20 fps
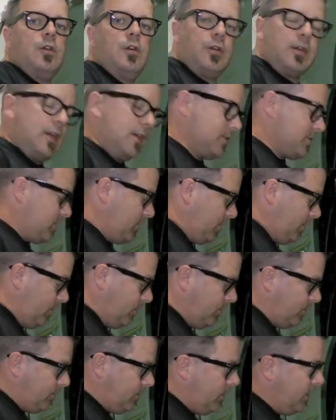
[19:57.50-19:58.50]
Okay,
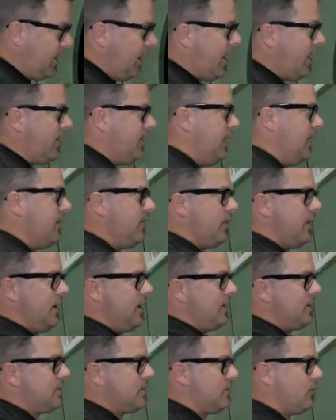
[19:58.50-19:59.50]
so now that
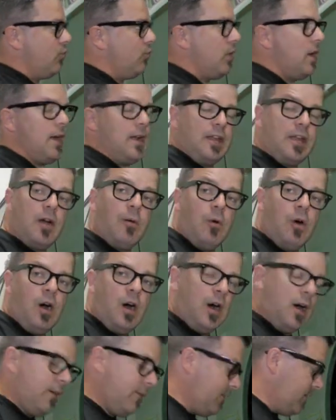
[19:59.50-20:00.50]
everything's ready to come
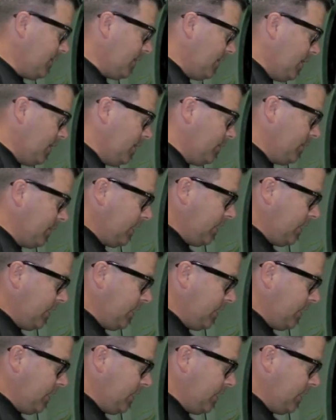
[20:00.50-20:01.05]
off, um,